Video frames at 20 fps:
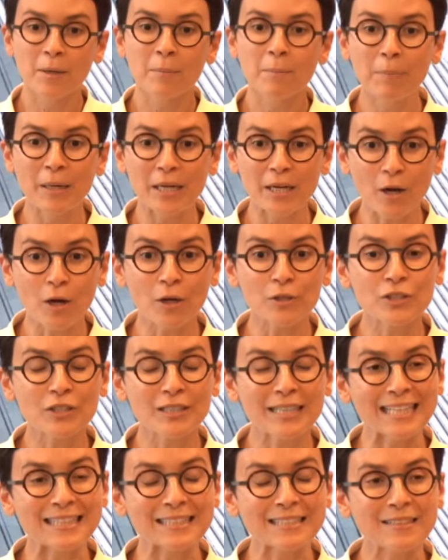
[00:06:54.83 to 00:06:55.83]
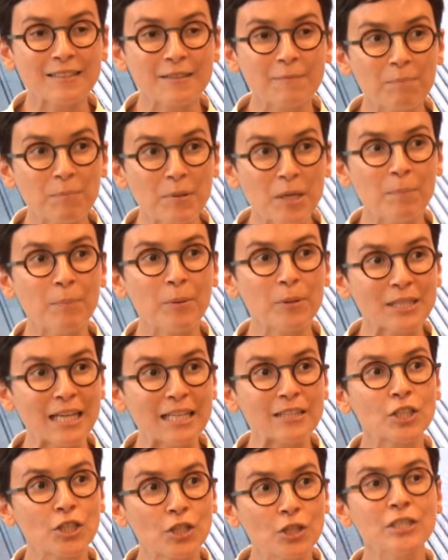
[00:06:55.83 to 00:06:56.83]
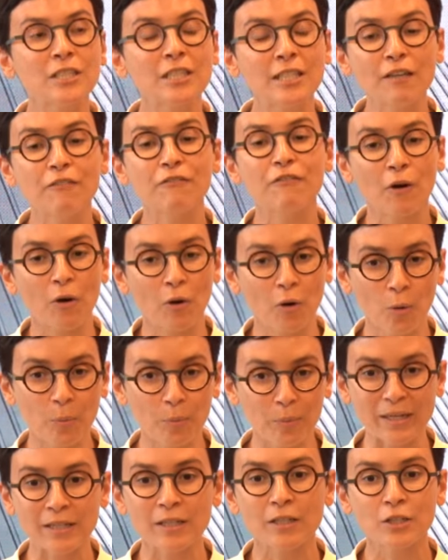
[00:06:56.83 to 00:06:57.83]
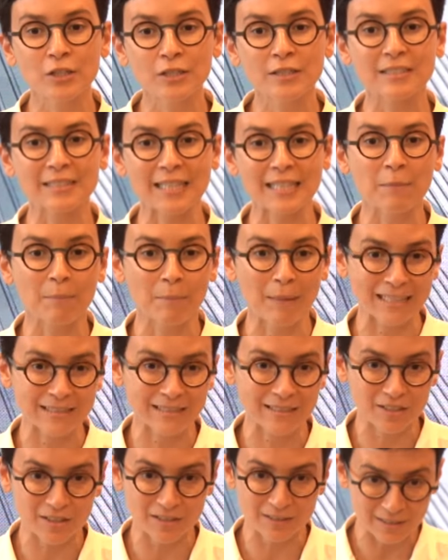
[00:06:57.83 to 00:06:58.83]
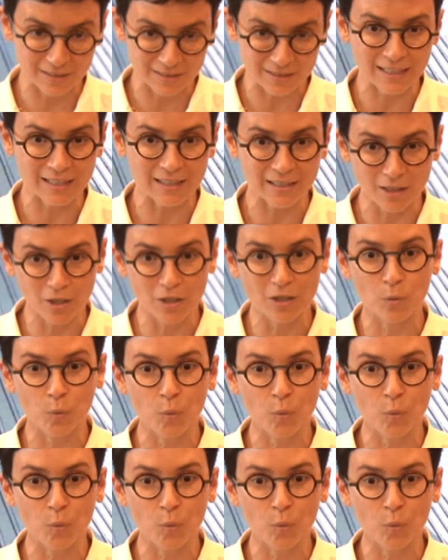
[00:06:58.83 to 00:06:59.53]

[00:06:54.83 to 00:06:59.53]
but also that people that could give hope and could send messages and say, look,